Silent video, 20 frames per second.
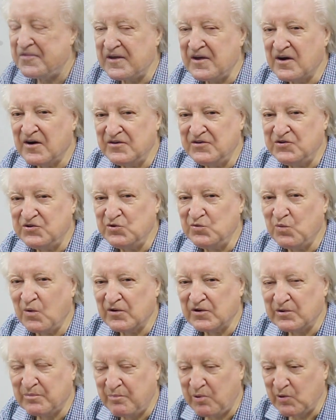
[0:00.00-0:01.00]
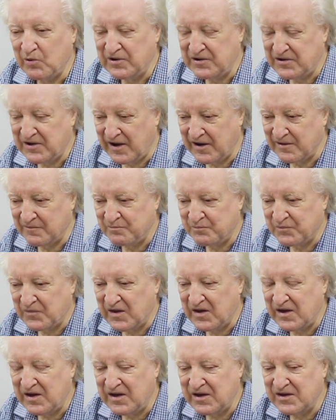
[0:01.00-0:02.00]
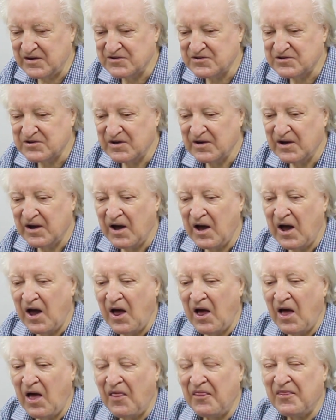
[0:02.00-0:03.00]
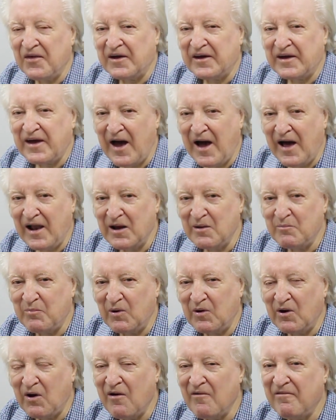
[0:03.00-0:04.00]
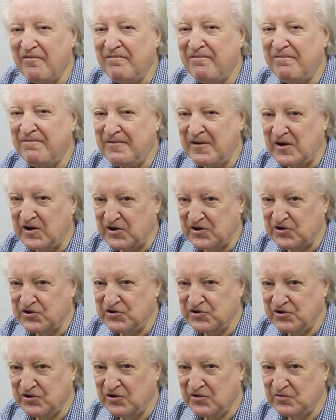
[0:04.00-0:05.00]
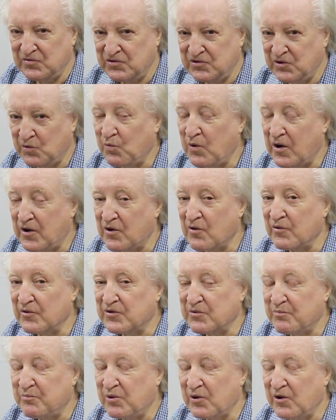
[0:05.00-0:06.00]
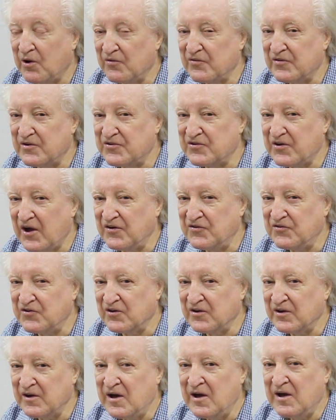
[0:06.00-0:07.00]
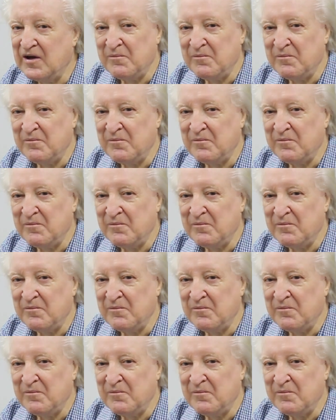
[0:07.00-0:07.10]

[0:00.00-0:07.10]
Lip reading: thing I do want to point out is the caliber of finish that we're going to put on this engine,